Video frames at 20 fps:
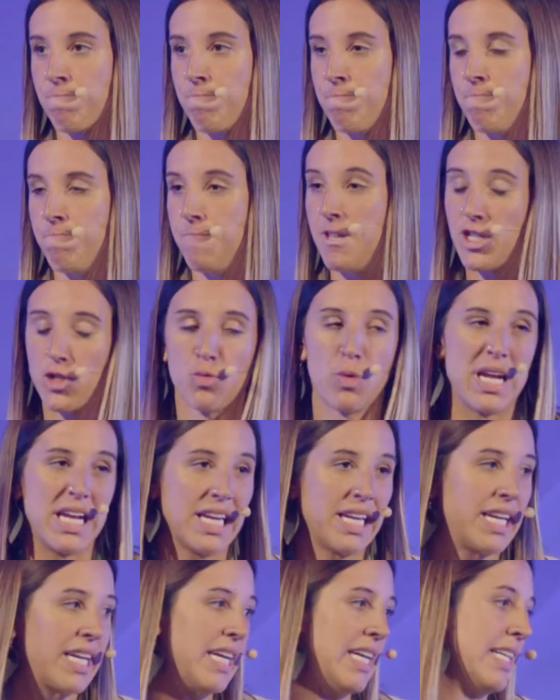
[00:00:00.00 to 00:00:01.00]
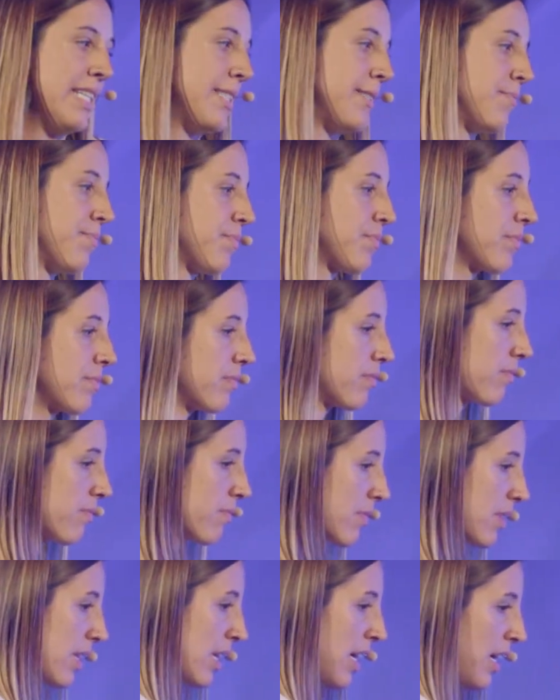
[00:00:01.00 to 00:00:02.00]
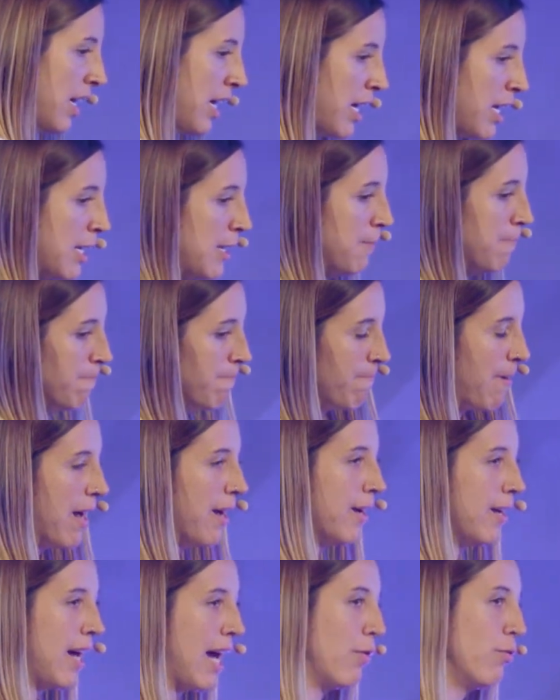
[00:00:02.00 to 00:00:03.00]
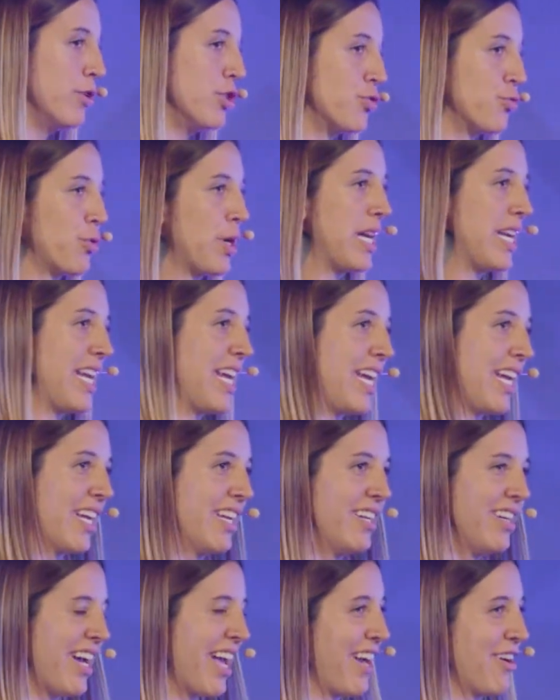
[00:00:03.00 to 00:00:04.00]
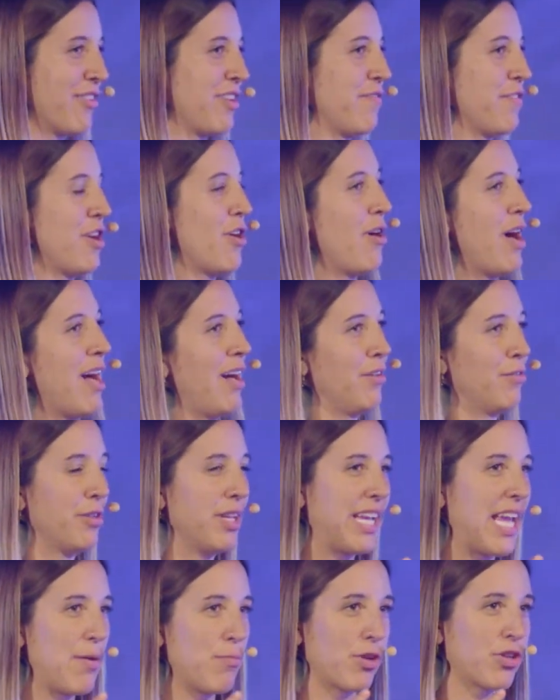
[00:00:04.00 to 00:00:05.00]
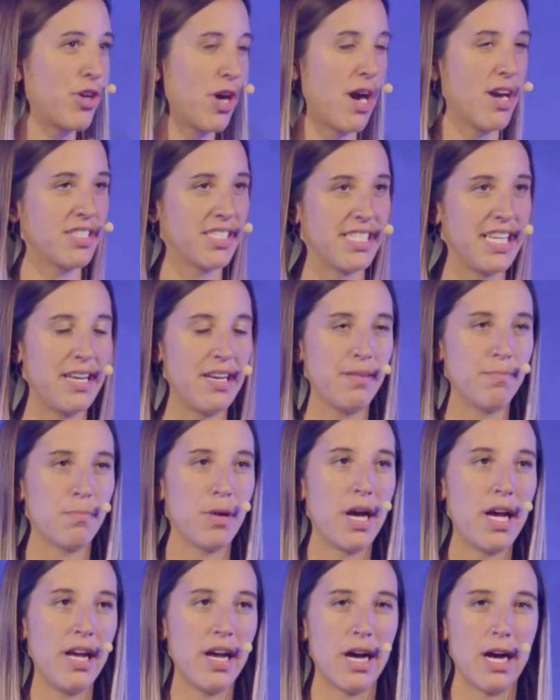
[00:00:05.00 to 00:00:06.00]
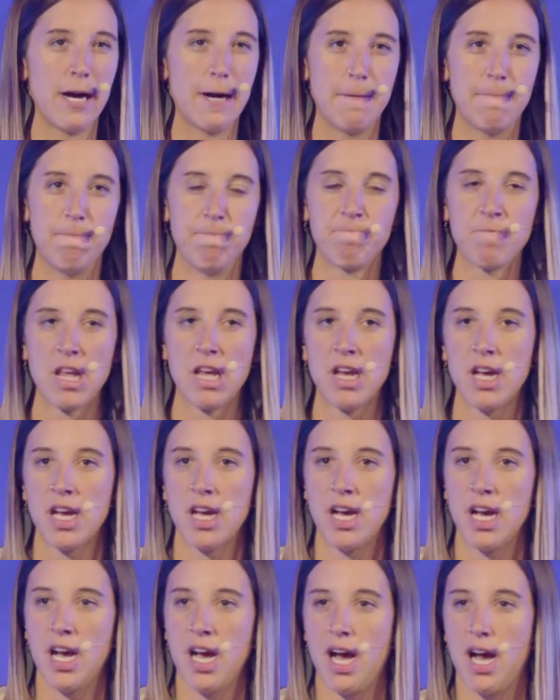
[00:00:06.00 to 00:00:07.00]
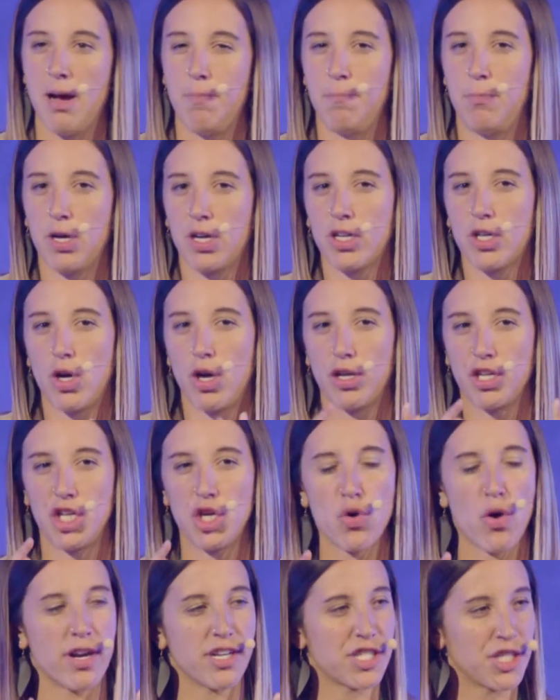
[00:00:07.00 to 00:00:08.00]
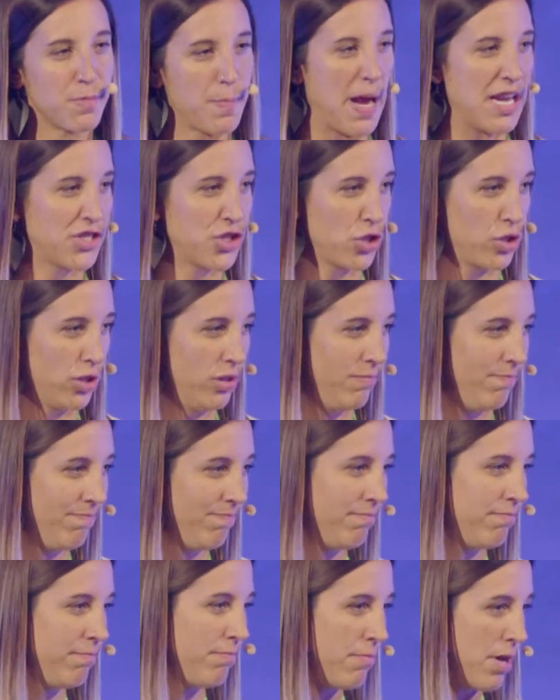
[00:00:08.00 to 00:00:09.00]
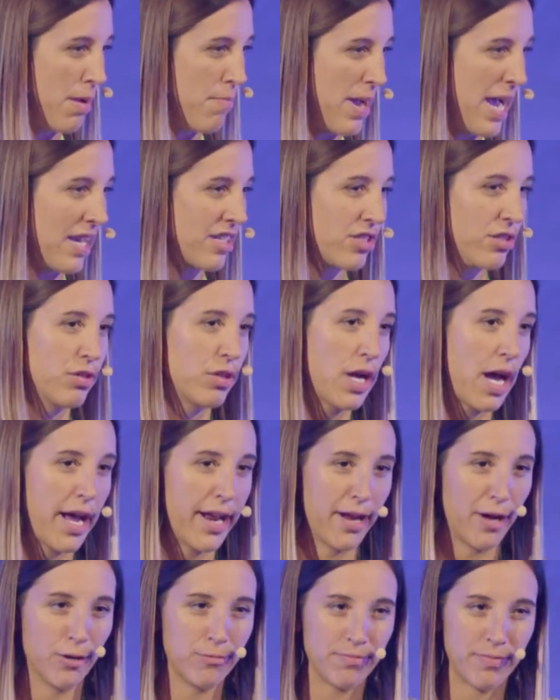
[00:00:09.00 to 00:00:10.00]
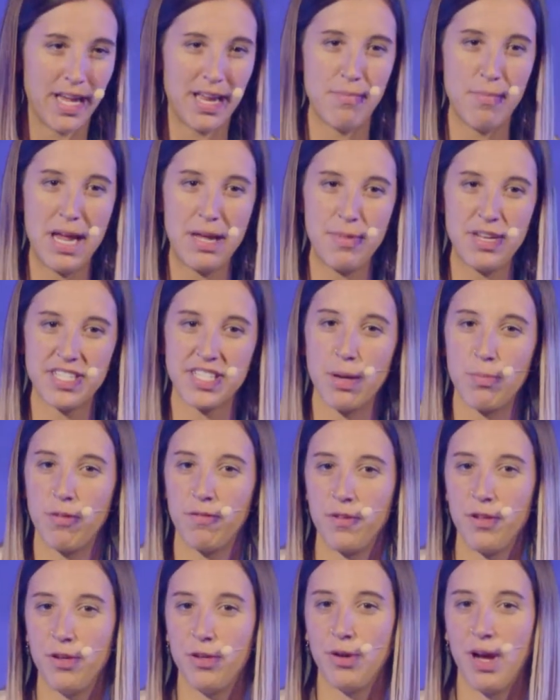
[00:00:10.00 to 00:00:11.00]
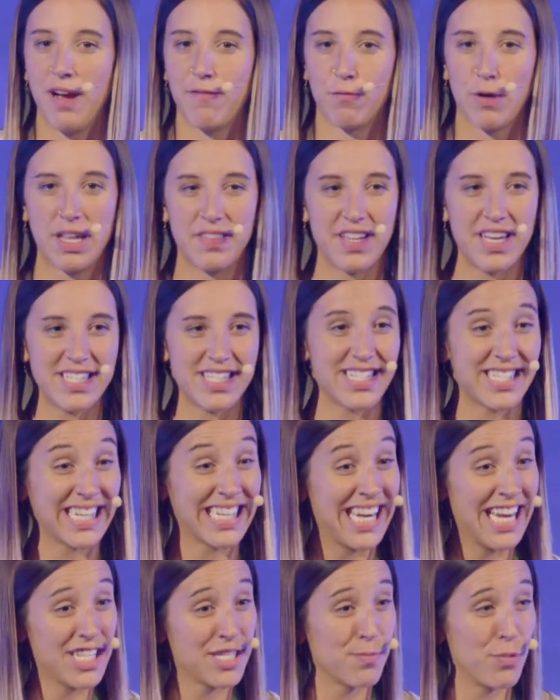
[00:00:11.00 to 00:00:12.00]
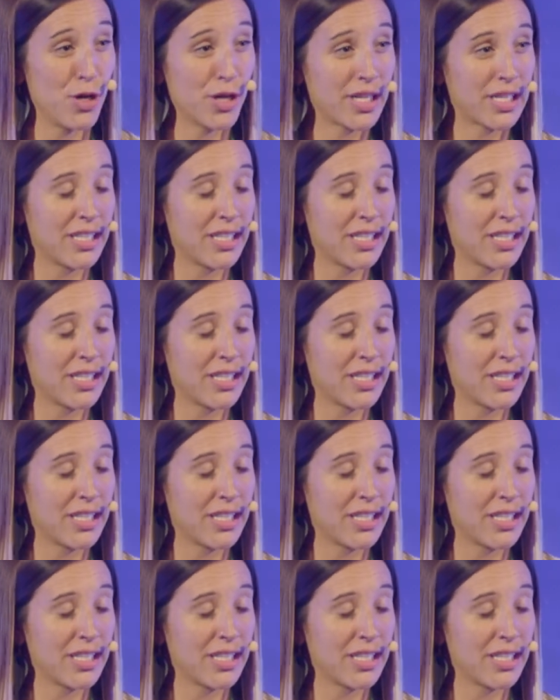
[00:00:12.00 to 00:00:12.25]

This week, um, I was reading, I don't even know how I really came across it, but um, a book called You Are Special by Max Lucado. And maybe some of you have read this. It's a kid's book.